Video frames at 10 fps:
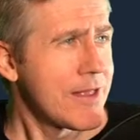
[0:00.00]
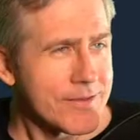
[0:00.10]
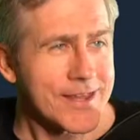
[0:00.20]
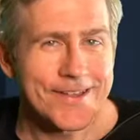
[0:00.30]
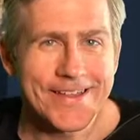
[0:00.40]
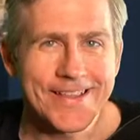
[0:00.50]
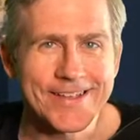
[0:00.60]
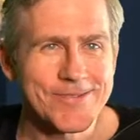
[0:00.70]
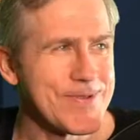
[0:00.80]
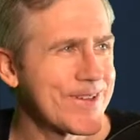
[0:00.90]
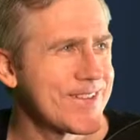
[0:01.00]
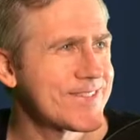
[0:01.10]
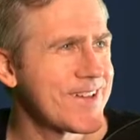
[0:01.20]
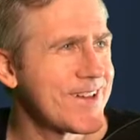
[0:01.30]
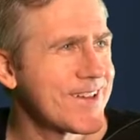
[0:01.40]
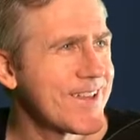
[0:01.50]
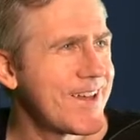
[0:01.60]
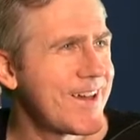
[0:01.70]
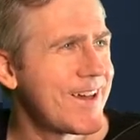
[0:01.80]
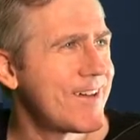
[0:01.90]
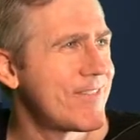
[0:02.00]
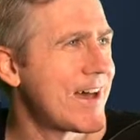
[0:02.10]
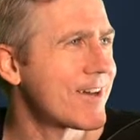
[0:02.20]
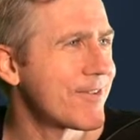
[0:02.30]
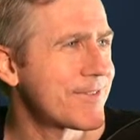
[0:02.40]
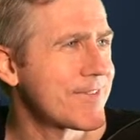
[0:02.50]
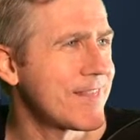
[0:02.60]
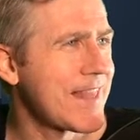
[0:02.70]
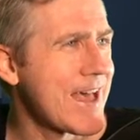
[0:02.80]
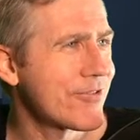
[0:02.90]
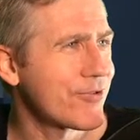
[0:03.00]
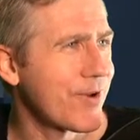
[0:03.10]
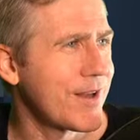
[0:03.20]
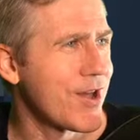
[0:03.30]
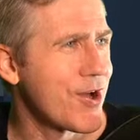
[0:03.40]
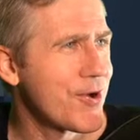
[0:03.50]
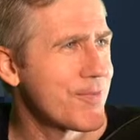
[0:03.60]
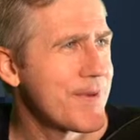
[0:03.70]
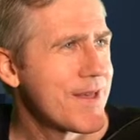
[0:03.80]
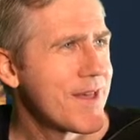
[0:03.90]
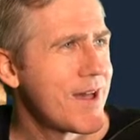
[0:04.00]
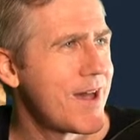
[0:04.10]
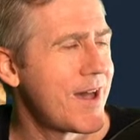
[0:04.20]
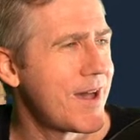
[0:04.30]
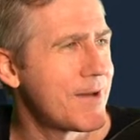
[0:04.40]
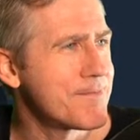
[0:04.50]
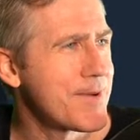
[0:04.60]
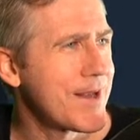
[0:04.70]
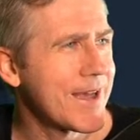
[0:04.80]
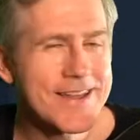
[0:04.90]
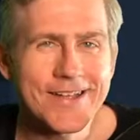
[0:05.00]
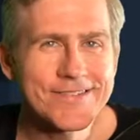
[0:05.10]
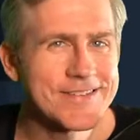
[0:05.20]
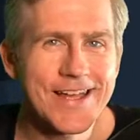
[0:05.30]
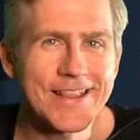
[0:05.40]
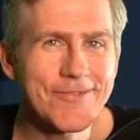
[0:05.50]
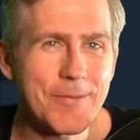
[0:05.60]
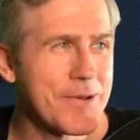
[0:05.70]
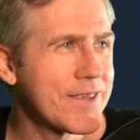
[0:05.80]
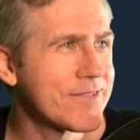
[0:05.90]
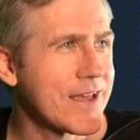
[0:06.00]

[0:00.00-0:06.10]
You know that like Monkeys song? I don't know if it's the last train home. But I love the Monkeys.